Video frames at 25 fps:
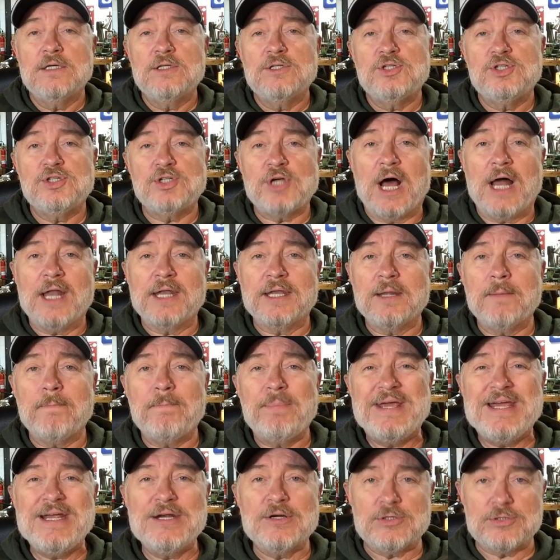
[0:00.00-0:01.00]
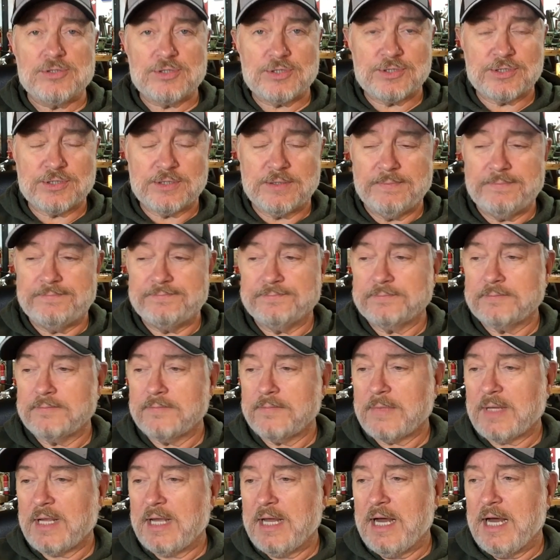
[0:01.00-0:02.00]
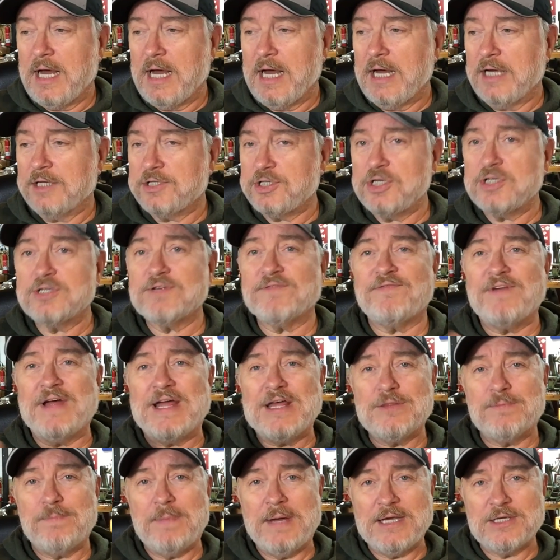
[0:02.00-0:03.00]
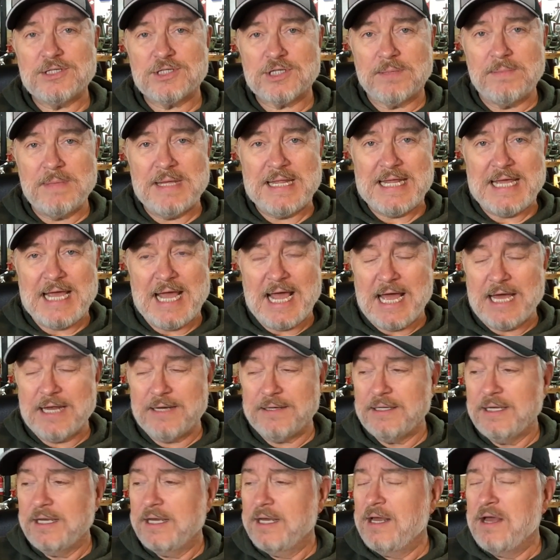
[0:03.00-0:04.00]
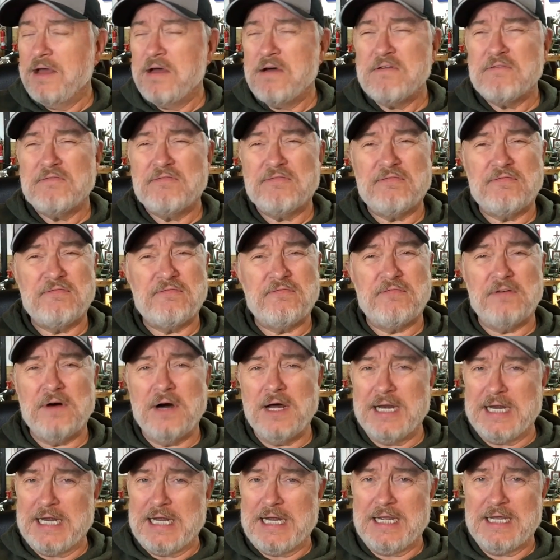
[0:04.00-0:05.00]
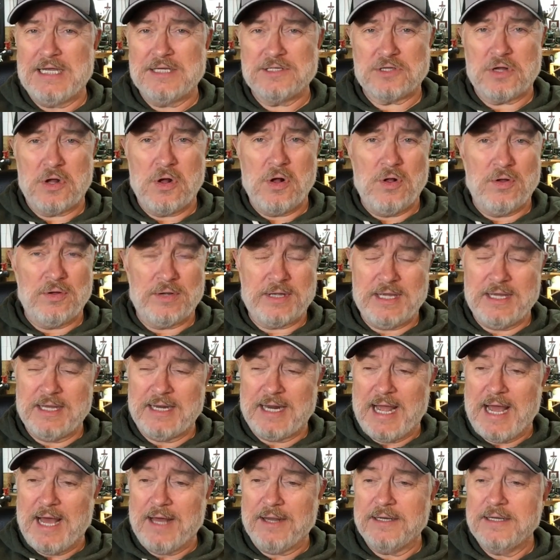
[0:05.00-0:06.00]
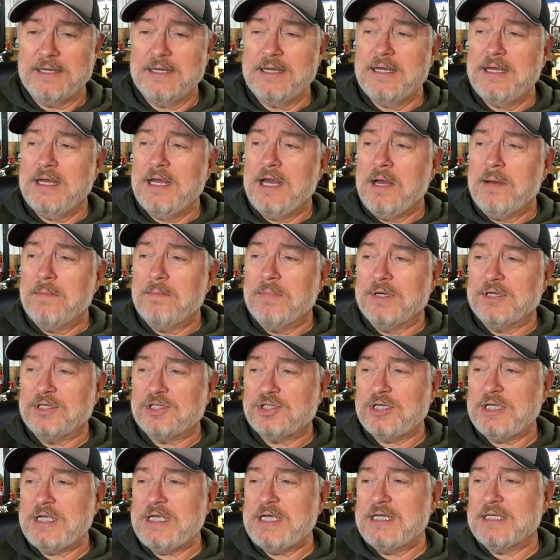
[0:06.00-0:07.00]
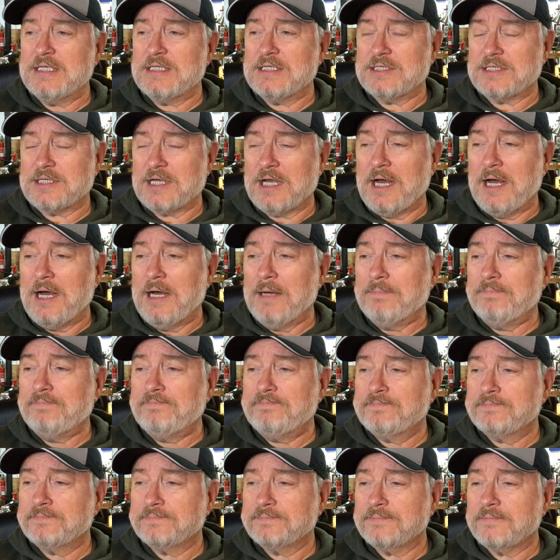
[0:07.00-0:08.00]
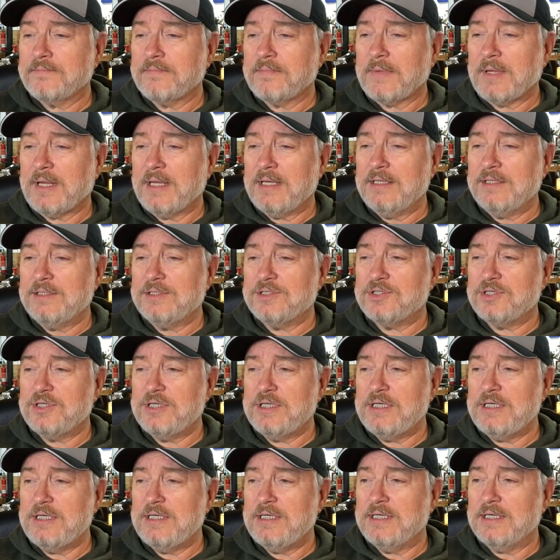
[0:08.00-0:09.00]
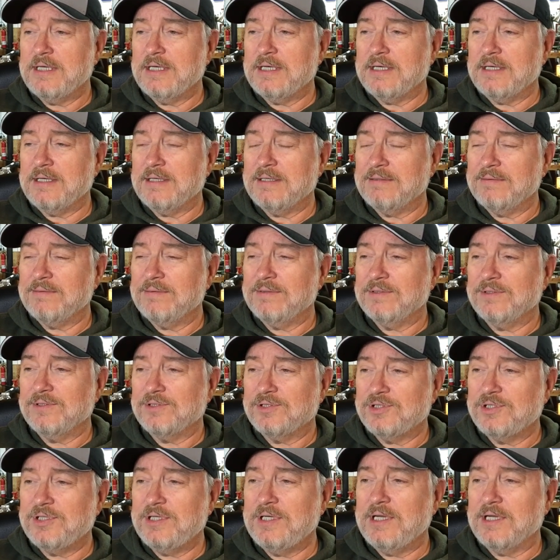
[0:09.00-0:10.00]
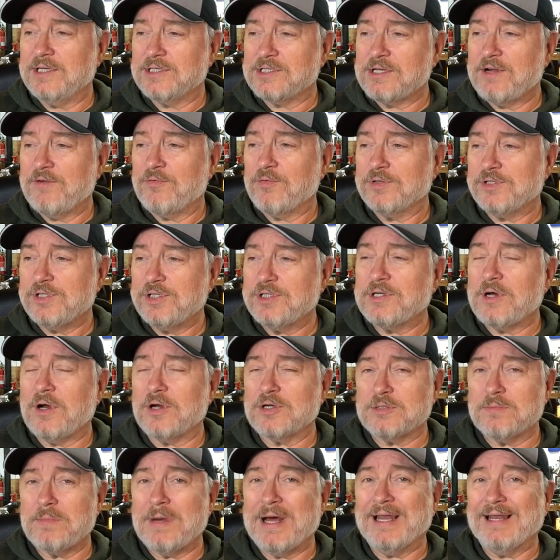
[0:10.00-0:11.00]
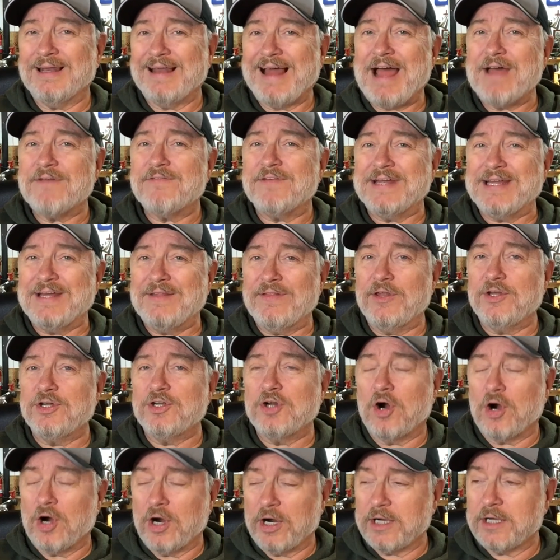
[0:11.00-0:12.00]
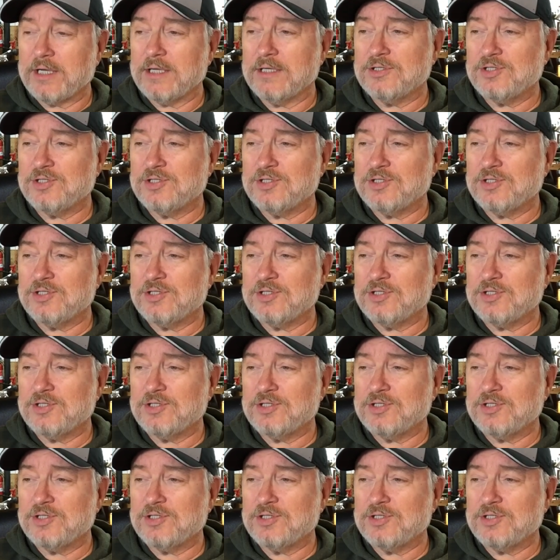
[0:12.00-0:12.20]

Chonda Pierce uh, she's a faith-based comedian, funny as all get out, but she is um, she uh, she does stuff where she talks about laughing in the dark.